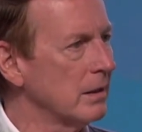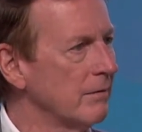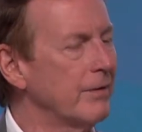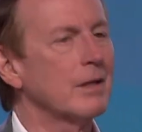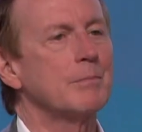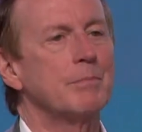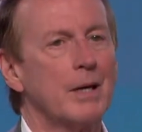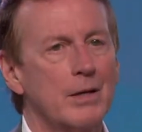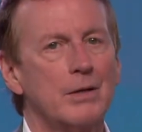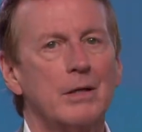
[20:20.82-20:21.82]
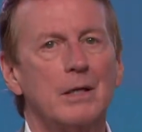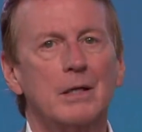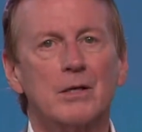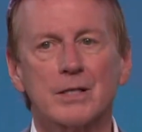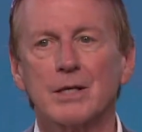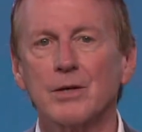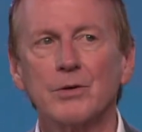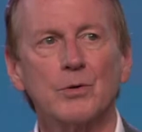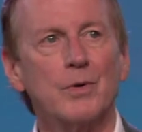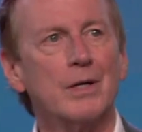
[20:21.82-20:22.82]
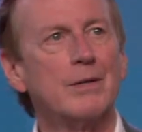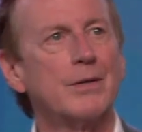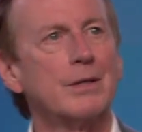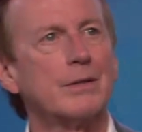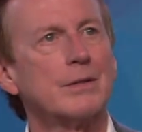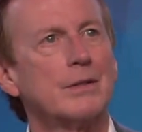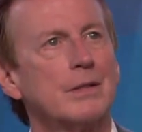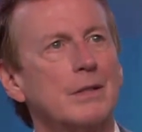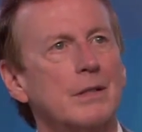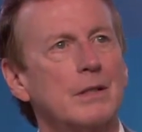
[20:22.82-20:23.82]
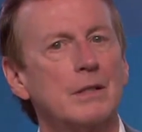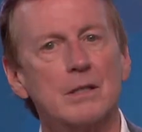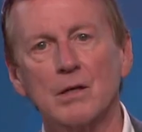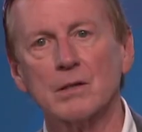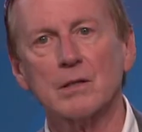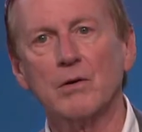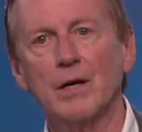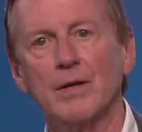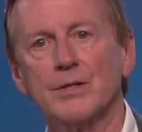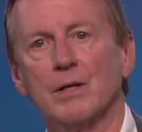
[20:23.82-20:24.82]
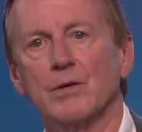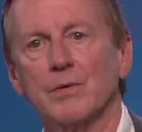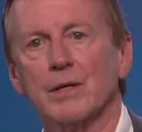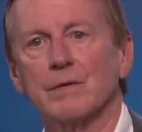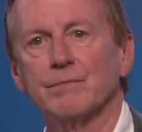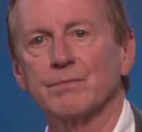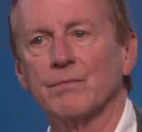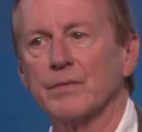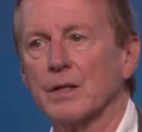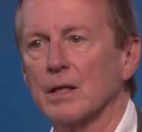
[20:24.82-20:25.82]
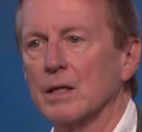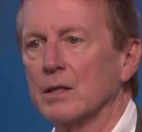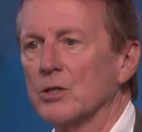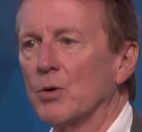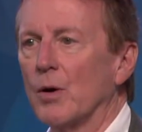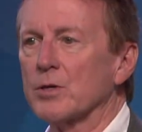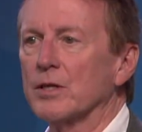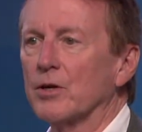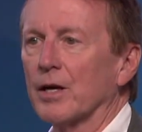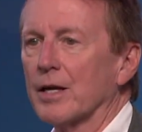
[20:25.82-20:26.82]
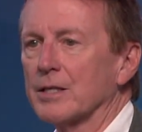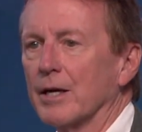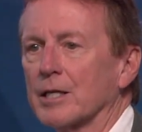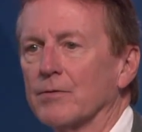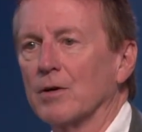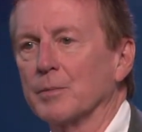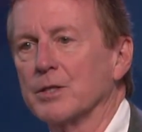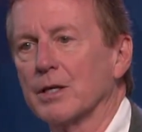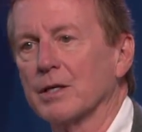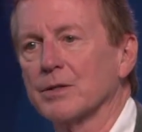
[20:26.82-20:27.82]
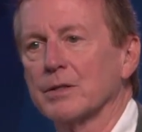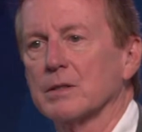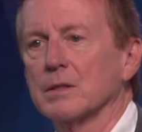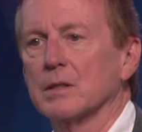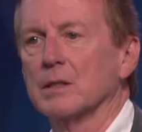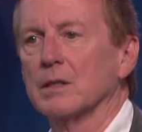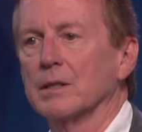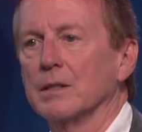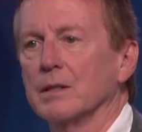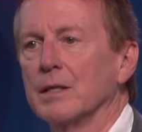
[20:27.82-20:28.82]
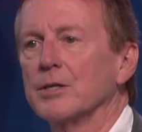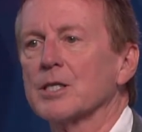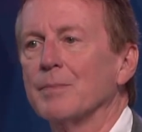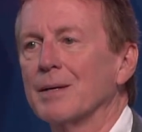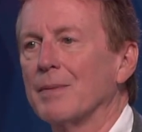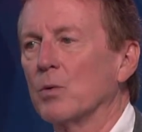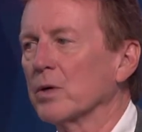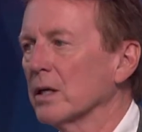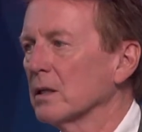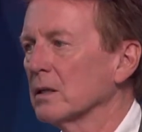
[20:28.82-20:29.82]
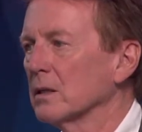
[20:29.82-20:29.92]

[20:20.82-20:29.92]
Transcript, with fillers: feeling better because I know you're running things." She goes, "Okay, that's all I want to know." 2 hours later, I got a text from her. She goes, "That just made my week."